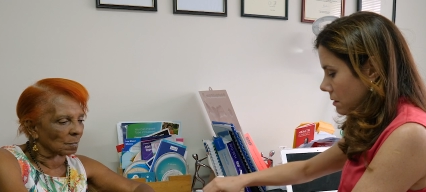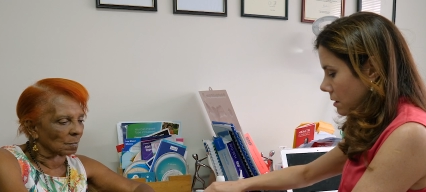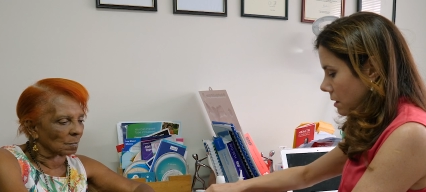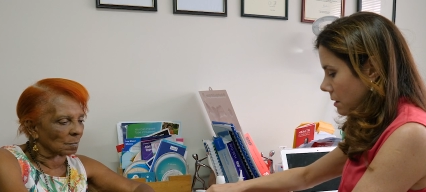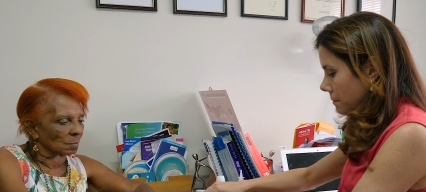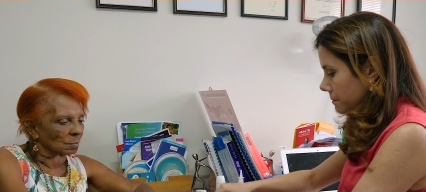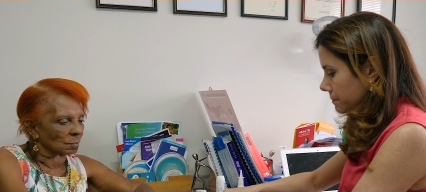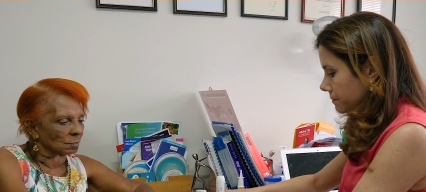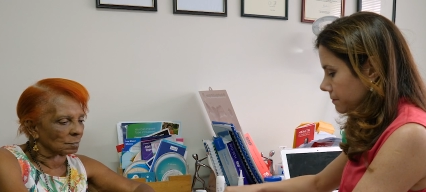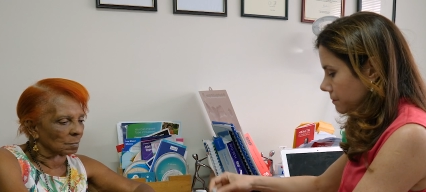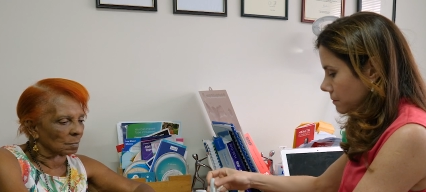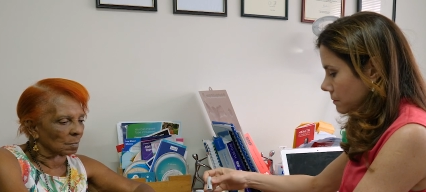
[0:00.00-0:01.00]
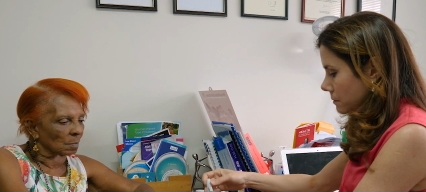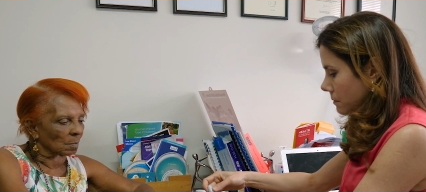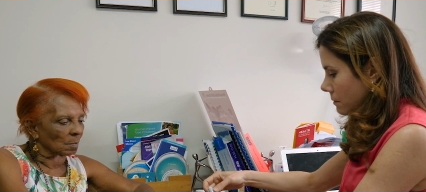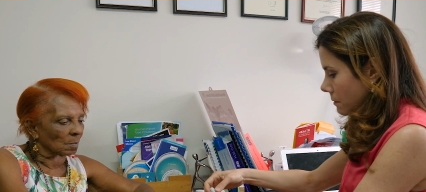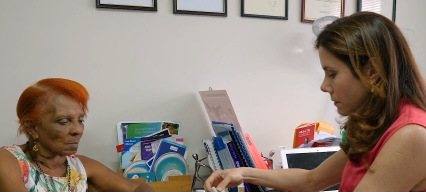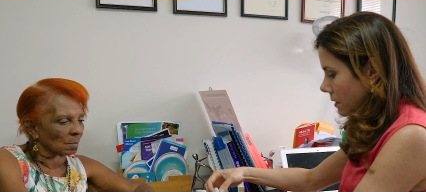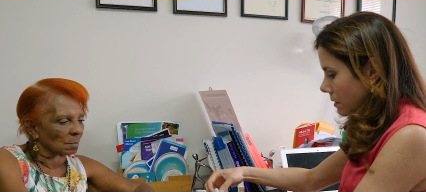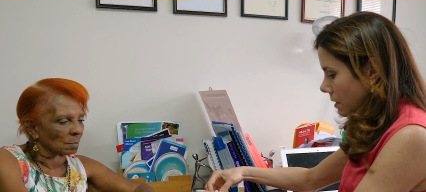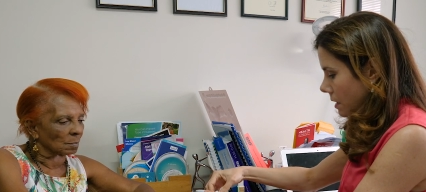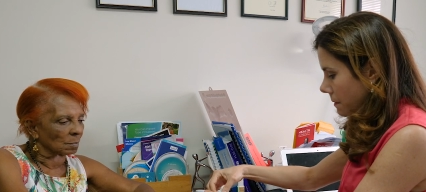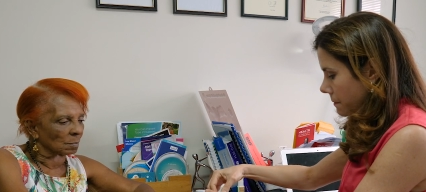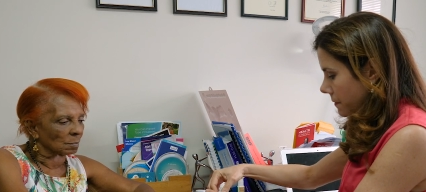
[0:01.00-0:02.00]
Speaker 1: okay?
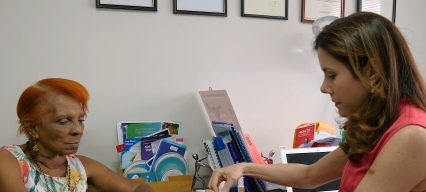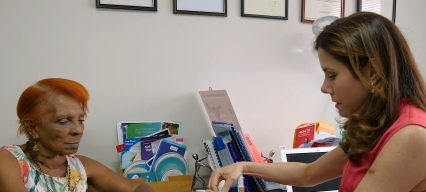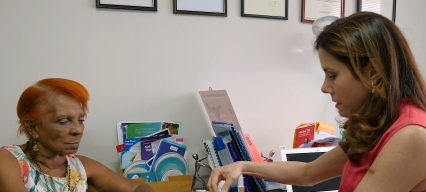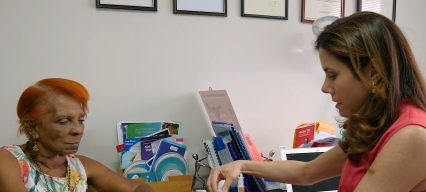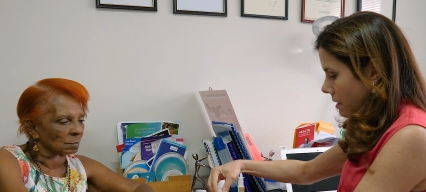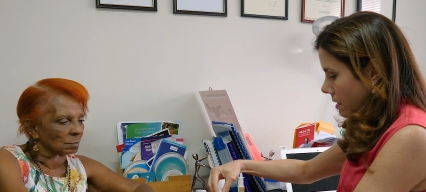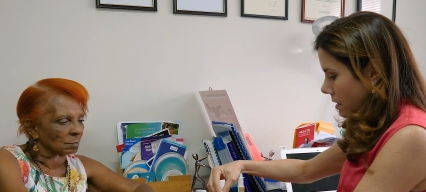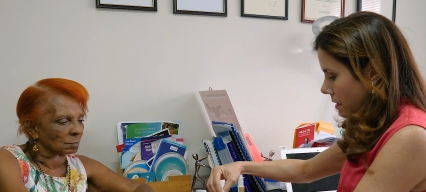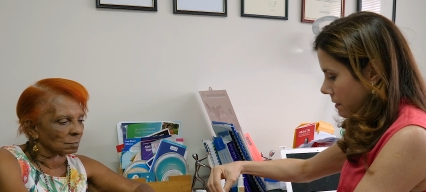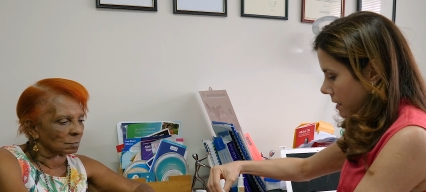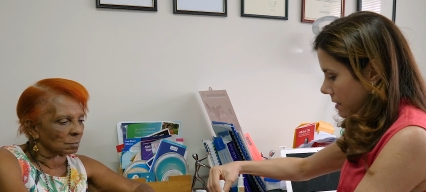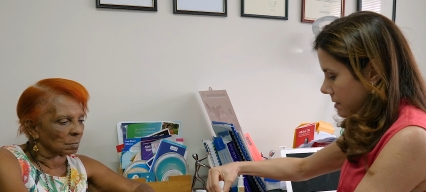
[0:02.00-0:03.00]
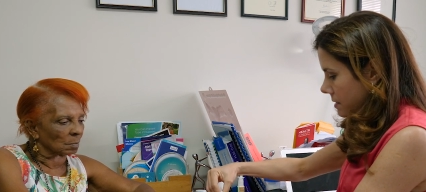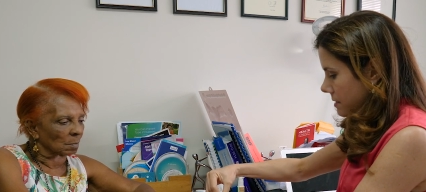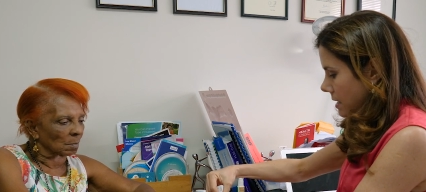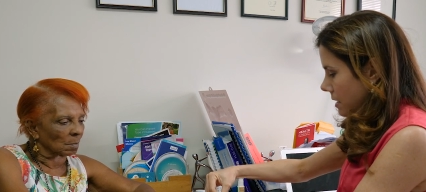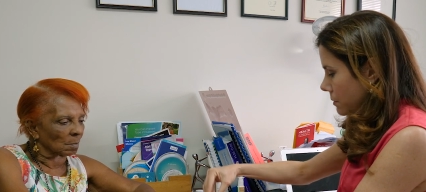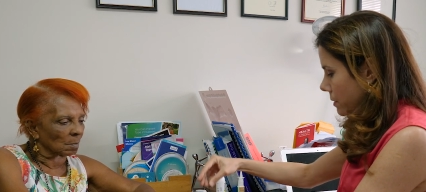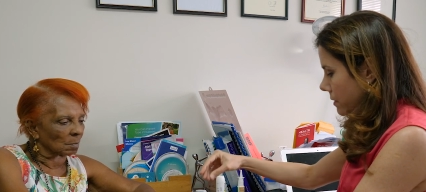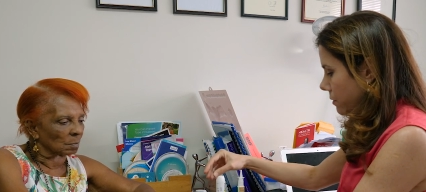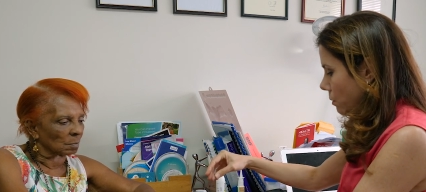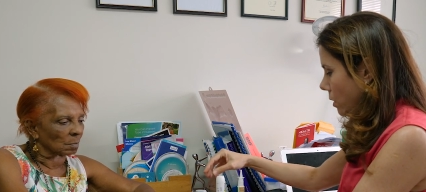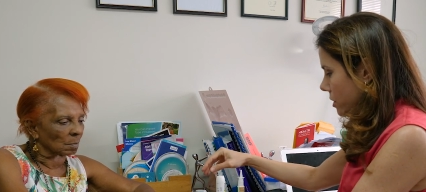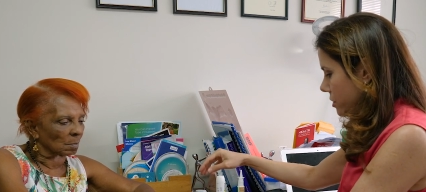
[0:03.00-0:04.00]
Okay, and then as I said,
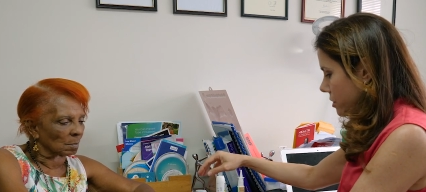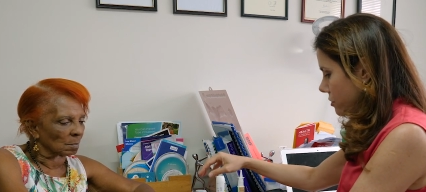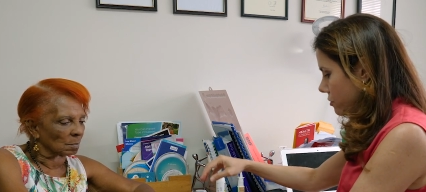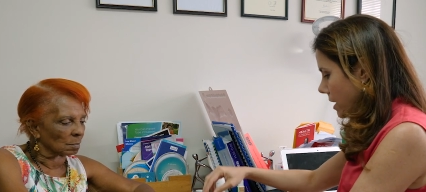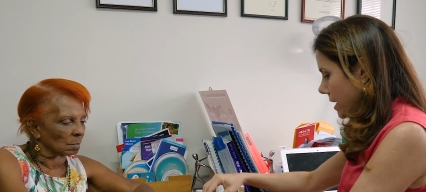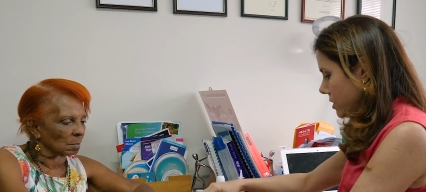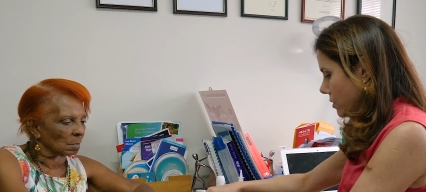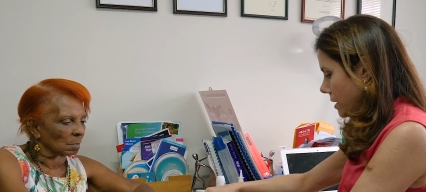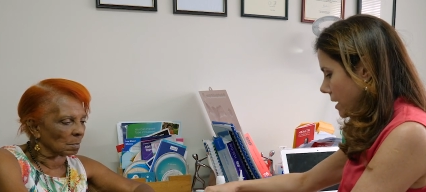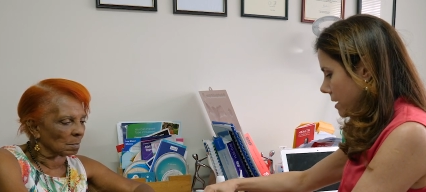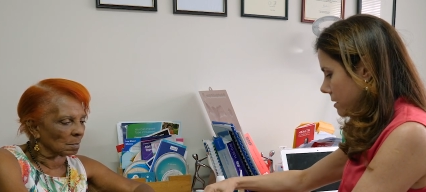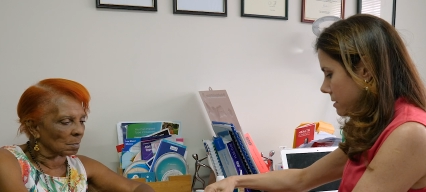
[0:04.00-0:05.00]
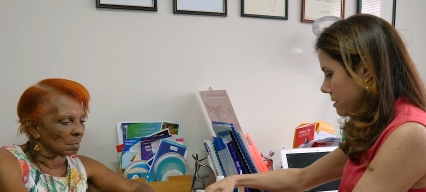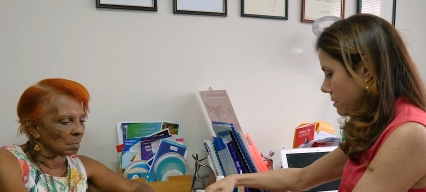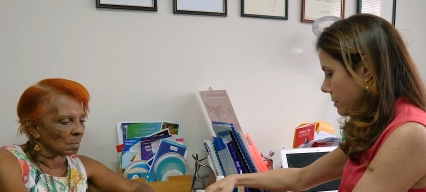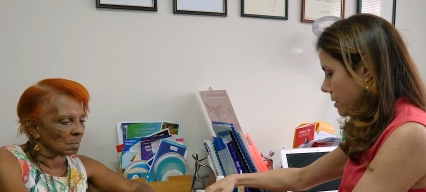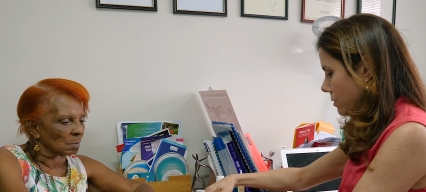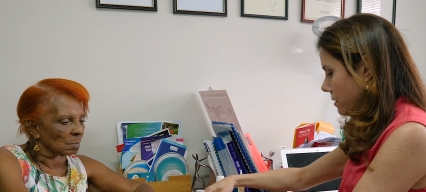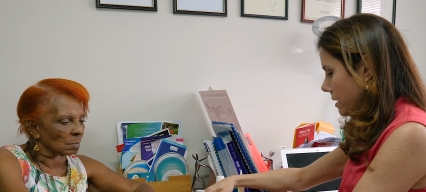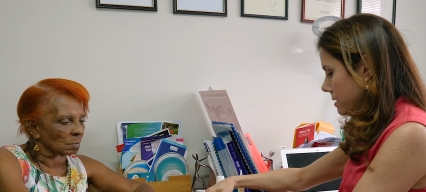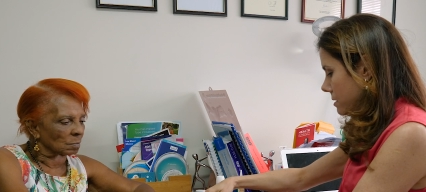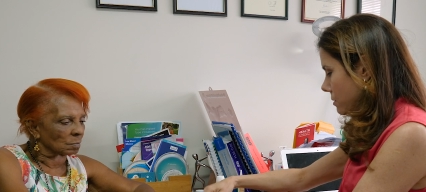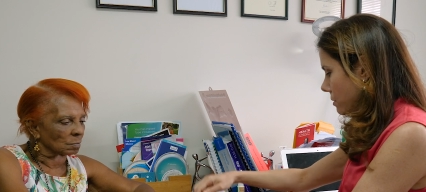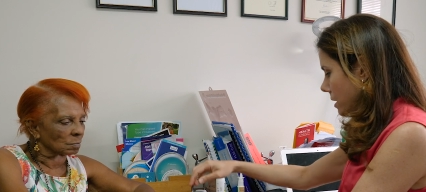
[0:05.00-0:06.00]
we've washed and dried your hands, so we know
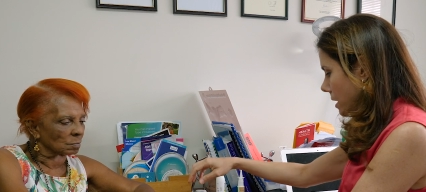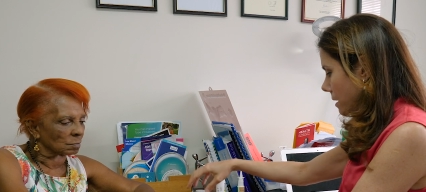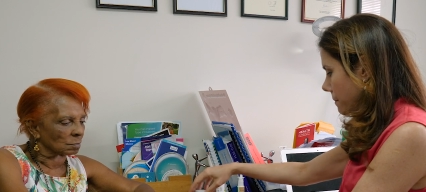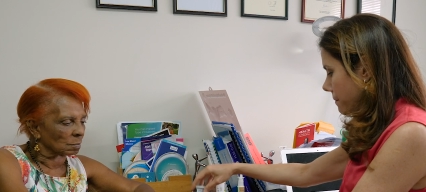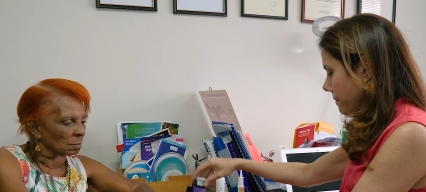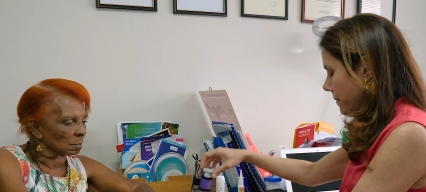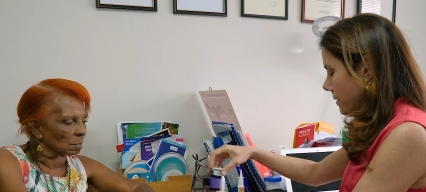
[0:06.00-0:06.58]
that's okay.